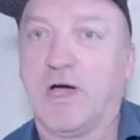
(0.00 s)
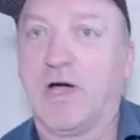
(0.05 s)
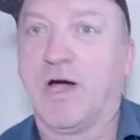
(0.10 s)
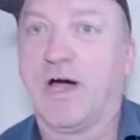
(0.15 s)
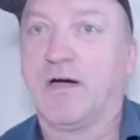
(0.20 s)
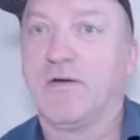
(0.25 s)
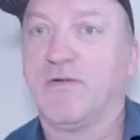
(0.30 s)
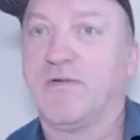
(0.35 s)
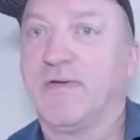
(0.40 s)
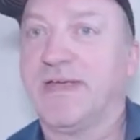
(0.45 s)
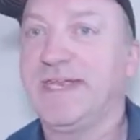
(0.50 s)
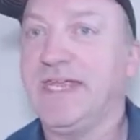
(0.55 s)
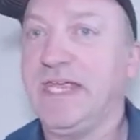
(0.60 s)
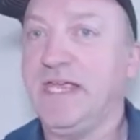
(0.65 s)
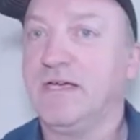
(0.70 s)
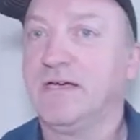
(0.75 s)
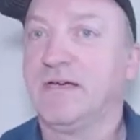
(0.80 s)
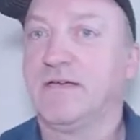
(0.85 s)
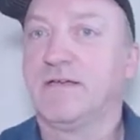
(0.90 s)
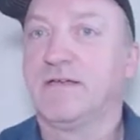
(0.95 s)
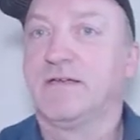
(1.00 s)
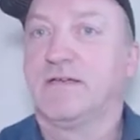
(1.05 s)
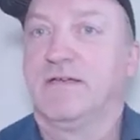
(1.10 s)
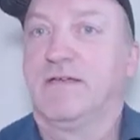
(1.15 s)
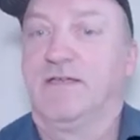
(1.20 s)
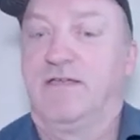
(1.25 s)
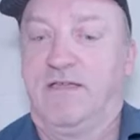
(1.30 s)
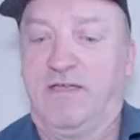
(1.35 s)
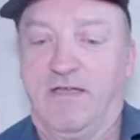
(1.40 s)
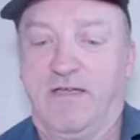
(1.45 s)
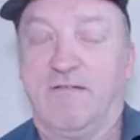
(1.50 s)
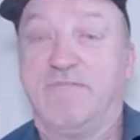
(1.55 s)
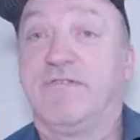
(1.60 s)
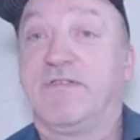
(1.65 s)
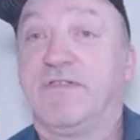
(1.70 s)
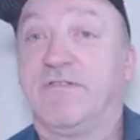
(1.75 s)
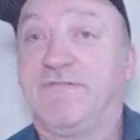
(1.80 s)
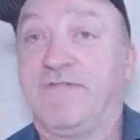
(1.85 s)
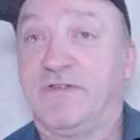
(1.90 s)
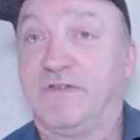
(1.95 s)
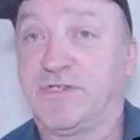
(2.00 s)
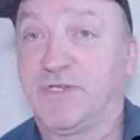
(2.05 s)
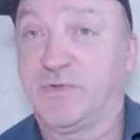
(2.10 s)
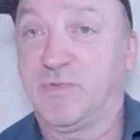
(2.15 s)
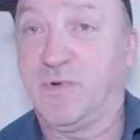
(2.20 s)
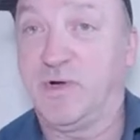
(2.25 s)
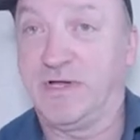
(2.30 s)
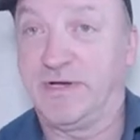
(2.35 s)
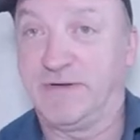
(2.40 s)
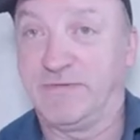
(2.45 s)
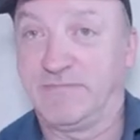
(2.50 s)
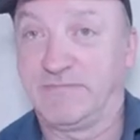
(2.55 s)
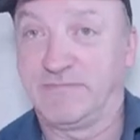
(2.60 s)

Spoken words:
are we ready for the first one?